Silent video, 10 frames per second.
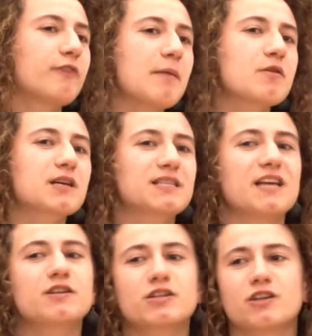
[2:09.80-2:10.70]
framework
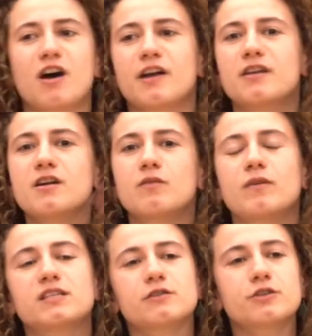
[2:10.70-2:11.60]
centers on
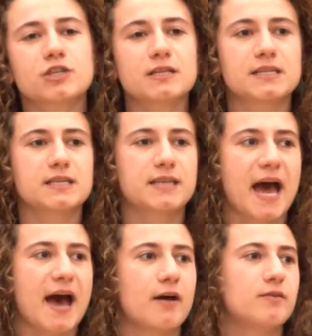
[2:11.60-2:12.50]
resolutions in
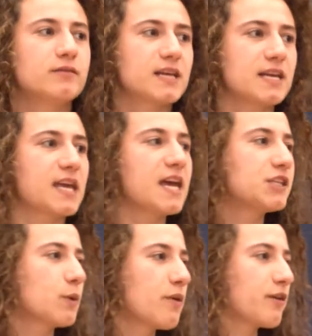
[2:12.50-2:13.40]
towns,
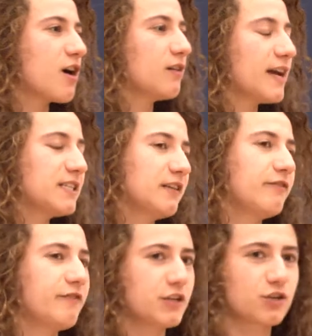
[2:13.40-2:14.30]
engaging with our elected
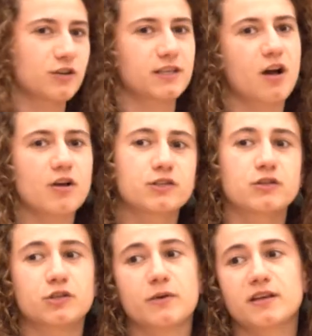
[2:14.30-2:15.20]
officials, and
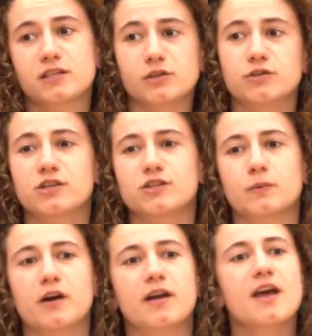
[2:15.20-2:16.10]
also doing solutions
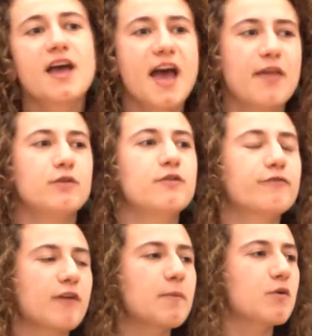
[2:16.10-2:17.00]
work. And the
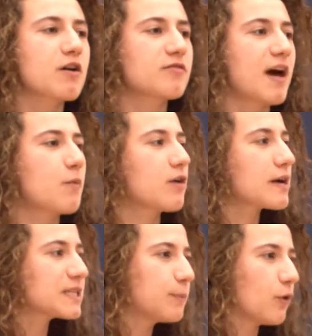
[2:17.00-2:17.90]
new framework that we're
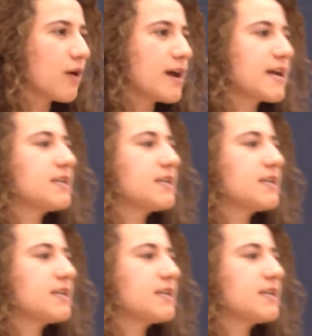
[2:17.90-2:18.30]
exploring